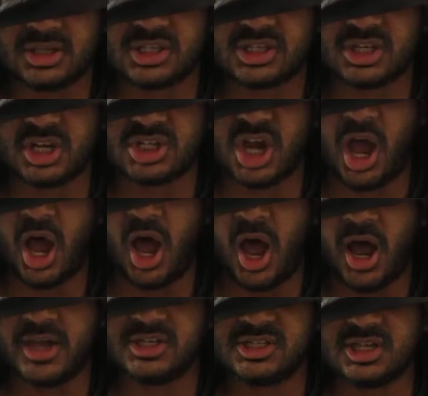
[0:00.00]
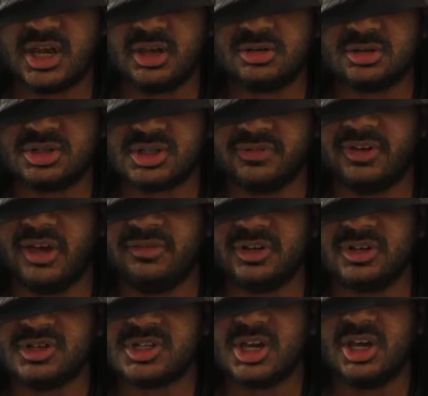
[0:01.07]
such high standards of evidence